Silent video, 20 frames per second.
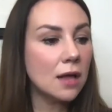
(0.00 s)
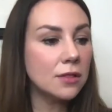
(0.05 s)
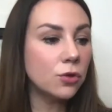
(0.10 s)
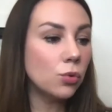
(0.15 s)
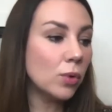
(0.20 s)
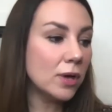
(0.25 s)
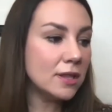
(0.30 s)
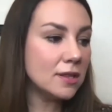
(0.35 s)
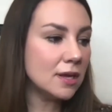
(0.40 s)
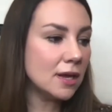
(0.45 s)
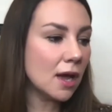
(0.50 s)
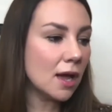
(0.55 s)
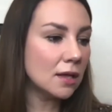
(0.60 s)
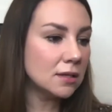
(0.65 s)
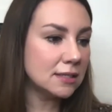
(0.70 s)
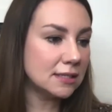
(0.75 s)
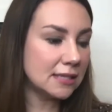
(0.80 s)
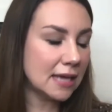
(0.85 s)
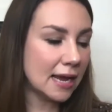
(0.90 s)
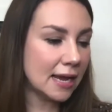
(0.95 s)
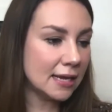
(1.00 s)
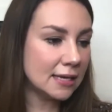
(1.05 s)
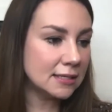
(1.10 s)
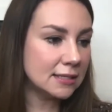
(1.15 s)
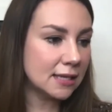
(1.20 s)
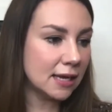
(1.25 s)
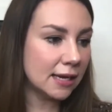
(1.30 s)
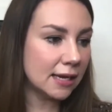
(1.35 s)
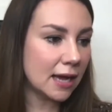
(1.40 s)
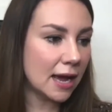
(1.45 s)
the one thing I'll say is
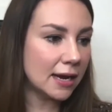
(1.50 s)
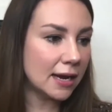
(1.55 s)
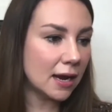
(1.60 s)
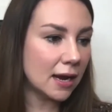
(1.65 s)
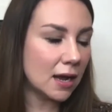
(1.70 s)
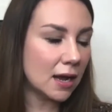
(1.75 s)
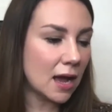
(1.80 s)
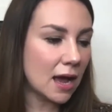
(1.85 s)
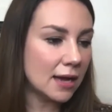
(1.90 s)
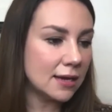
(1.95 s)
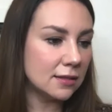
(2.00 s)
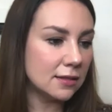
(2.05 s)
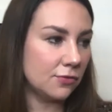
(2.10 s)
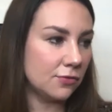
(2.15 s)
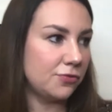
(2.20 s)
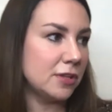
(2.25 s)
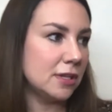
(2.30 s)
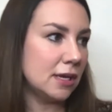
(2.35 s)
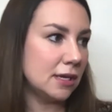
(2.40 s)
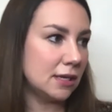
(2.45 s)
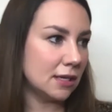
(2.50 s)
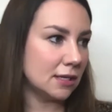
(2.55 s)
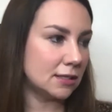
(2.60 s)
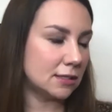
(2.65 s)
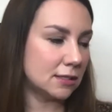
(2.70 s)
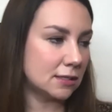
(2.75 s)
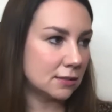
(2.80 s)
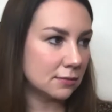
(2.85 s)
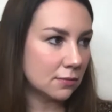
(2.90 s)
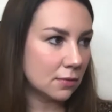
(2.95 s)
like, I, I feel like
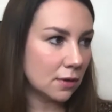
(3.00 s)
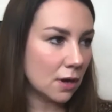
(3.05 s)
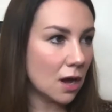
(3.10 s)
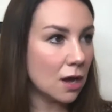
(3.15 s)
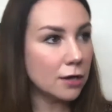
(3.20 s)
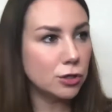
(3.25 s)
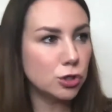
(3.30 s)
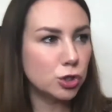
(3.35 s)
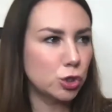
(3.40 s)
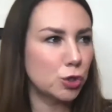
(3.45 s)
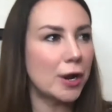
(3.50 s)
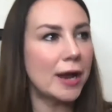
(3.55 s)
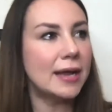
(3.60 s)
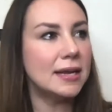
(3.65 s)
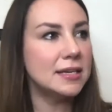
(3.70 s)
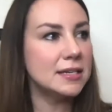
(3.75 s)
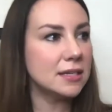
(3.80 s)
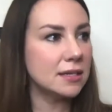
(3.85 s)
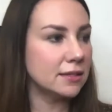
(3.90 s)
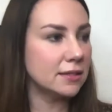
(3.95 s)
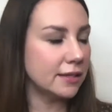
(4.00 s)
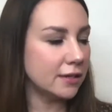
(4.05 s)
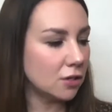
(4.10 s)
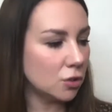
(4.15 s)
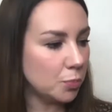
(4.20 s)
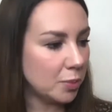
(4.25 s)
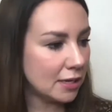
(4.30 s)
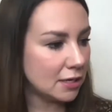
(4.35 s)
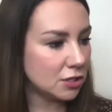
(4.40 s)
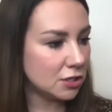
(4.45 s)
it's on trend a little
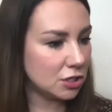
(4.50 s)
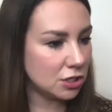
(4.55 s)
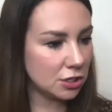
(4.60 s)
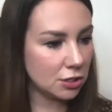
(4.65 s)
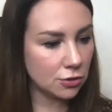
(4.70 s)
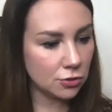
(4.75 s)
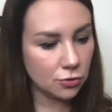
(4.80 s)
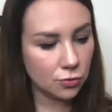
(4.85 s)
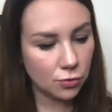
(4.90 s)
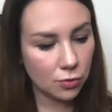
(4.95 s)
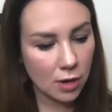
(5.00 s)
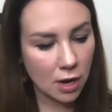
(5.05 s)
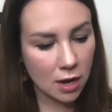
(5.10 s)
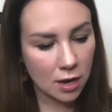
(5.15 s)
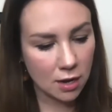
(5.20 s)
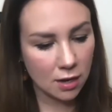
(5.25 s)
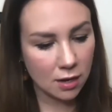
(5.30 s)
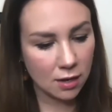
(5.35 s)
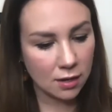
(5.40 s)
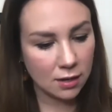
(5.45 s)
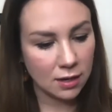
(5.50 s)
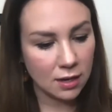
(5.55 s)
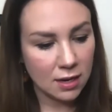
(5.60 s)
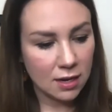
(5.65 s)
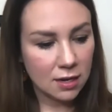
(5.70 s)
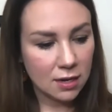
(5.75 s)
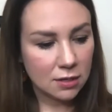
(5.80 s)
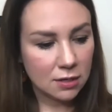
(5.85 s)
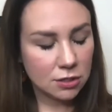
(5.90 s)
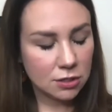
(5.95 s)
bit to, uh,
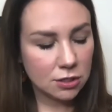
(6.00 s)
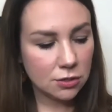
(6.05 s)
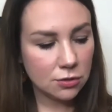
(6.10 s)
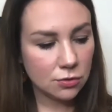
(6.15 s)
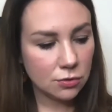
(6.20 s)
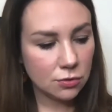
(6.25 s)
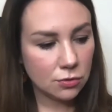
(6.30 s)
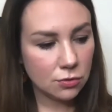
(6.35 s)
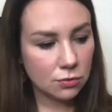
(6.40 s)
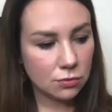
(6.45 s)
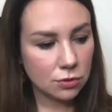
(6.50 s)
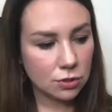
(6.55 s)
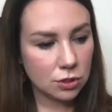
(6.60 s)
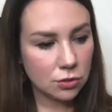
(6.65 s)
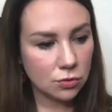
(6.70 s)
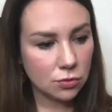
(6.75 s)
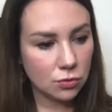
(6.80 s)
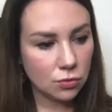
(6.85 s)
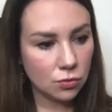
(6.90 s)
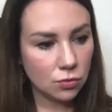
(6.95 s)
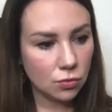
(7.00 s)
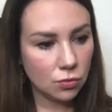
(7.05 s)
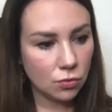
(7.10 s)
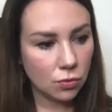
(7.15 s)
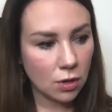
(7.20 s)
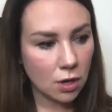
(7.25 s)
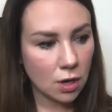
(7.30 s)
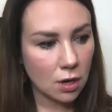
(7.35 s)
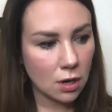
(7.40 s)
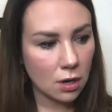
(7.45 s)
to do
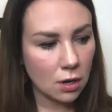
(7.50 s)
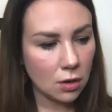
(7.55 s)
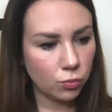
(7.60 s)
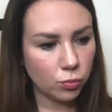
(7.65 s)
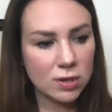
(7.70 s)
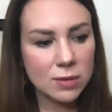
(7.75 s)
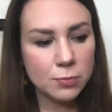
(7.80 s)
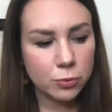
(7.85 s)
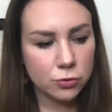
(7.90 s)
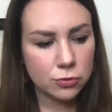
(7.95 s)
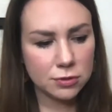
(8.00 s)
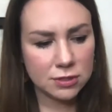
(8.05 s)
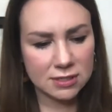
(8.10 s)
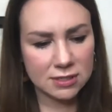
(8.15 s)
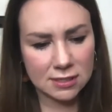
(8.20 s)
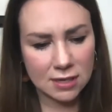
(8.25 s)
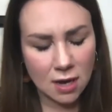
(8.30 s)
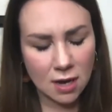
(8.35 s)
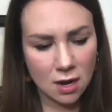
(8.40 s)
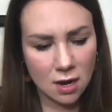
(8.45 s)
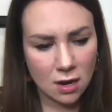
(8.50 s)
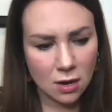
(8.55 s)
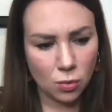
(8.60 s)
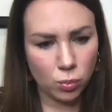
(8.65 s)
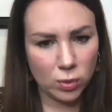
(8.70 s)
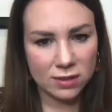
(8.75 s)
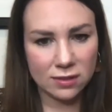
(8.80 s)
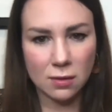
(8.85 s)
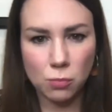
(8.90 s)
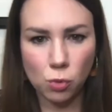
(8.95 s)
uh, reboots uh,
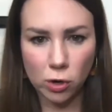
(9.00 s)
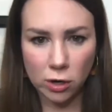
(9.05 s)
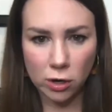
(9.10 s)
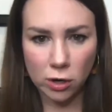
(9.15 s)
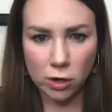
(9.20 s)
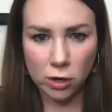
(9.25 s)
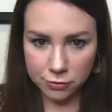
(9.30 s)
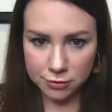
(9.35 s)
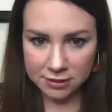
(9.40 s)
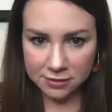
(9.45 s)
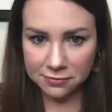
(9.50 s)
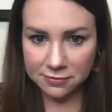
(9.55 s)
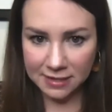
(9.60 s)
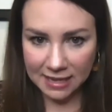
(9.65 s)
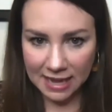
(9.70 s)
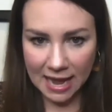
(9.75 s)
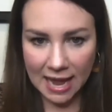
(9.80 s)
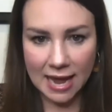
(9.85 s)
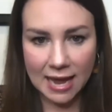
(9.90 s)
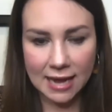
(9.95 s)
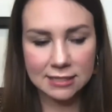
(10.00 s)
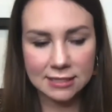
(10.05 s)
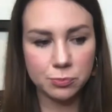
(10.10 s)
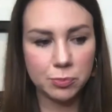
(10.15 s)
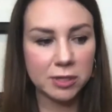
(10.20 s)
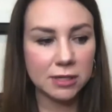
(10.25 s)
with a more inclusive cast.